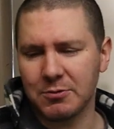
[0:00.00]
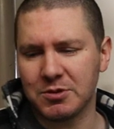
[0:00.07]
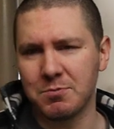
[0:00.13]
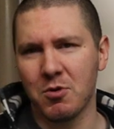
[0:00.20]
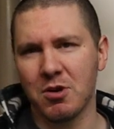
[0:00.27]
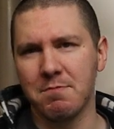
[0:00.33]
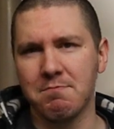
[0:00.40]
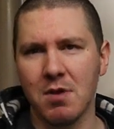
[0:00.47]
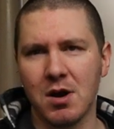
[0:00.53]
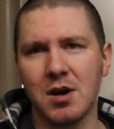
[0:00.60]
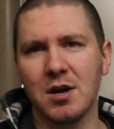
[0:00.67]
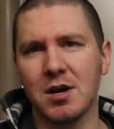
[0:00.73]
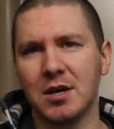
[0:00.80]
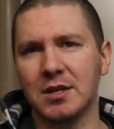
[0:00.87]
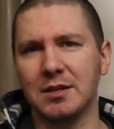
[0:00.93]
It was more
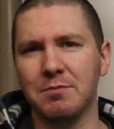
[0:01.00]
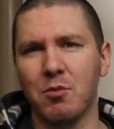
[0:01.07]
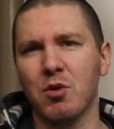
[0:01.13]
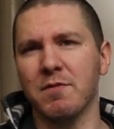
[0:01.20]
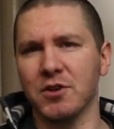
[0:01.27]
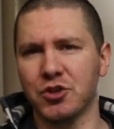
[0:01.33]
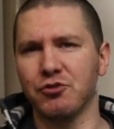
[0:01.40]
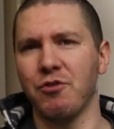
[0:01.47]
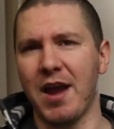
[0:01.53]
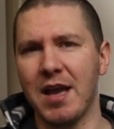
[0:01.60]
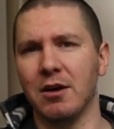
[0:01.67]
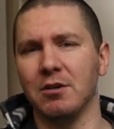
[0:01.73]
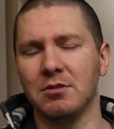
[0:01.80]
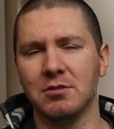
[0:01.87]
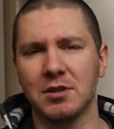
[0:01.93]
mud and more of a
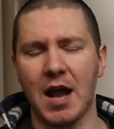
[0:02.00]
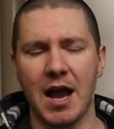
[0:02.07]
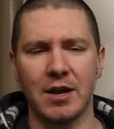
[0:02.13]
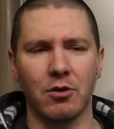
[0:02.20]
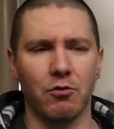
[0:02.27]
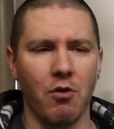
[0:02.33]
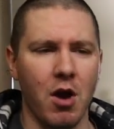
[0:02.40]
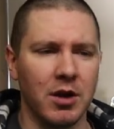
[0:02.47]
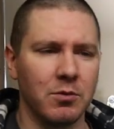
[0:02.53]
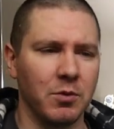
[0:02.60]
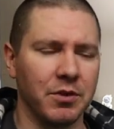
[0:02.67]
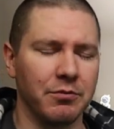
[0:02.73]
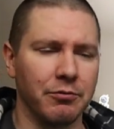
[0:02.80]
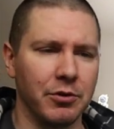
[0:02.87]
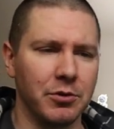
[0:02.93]
trail kind of run
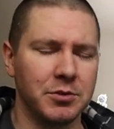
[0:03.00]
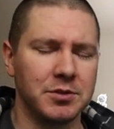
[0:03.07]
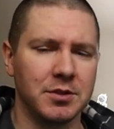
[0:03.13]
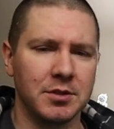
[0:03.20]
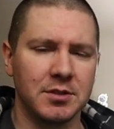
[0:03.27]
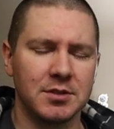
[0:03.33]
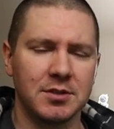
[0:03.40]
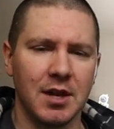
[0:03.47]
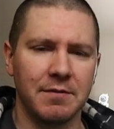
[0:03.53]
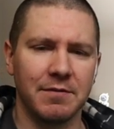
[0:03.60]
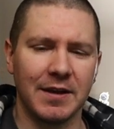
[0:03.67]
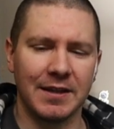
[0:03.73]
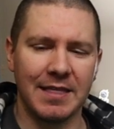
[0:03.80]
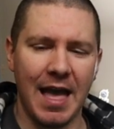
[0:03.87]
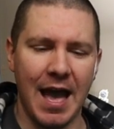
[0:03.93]
with roots and stuff
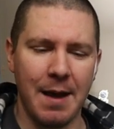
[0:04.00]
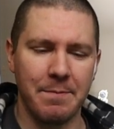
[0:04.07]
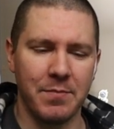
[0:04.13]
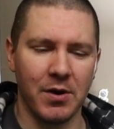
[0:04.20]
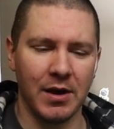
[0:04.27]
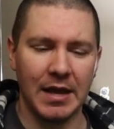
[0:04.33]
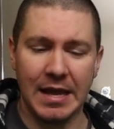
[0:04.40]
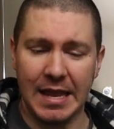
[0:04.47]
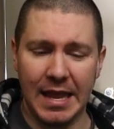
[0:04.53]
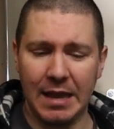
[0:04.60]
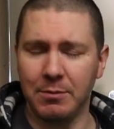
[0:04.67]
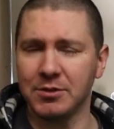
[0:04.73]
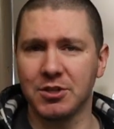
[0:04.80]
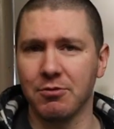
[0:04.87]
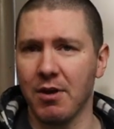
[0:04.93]
like that. But
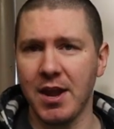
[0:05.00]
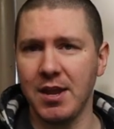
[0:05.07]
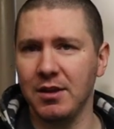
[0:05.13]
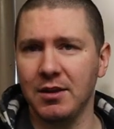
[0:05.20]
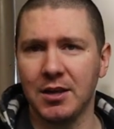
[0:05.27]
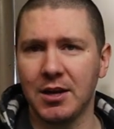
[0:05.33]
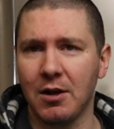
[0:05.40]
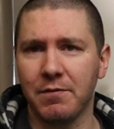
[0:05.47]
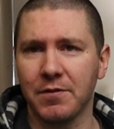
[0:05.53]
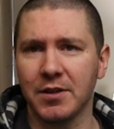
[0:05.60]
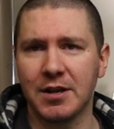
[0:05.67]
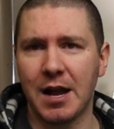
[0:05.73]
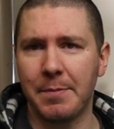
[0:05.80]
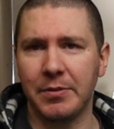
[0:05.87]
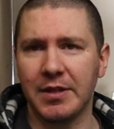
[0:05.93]
it was great. You know, for
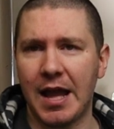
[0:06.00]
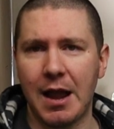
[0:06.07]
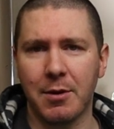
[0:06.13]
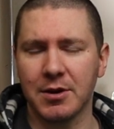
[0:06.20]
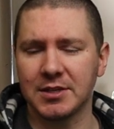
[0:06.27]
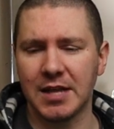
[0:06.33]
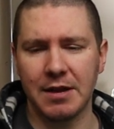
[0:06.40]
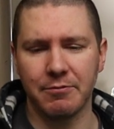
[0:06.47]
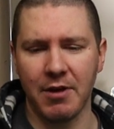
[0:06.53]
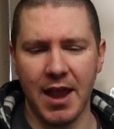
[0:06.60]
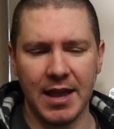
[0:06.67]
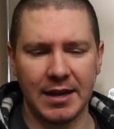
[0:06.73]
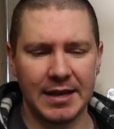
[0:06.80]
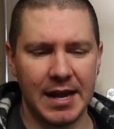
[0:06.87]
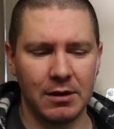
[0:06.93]
the couple hours I
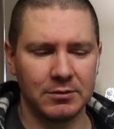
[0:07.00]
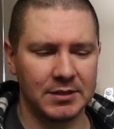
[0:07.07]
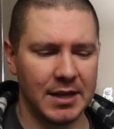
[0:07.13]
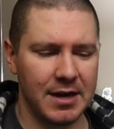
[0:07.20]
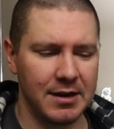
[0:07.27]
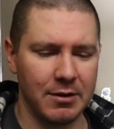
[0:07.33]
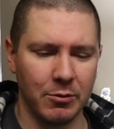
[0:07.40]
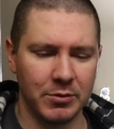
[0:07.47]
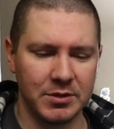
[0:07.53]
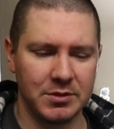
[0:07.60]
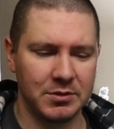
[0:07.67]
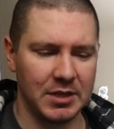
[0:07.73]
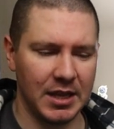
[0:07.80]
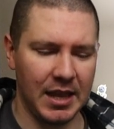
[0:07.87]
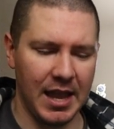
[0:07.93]
ran it out there, it
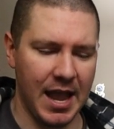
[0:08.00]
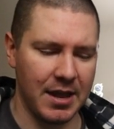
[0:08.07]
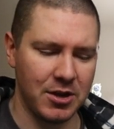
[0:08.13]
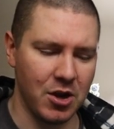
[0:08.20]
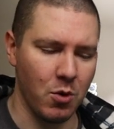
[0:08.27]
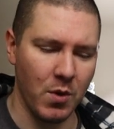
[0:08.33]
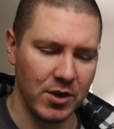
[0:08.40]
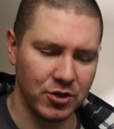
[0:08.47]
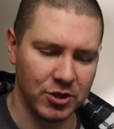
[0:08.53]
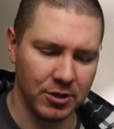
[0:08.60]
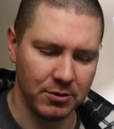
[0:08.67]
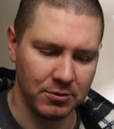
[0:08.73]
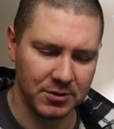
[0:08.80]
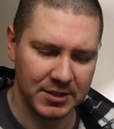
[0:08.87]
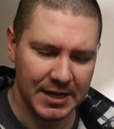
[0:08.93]
was it had no
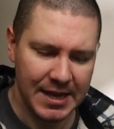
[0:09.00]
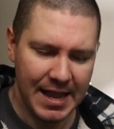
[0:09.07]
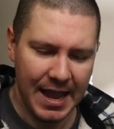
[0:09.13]
issues.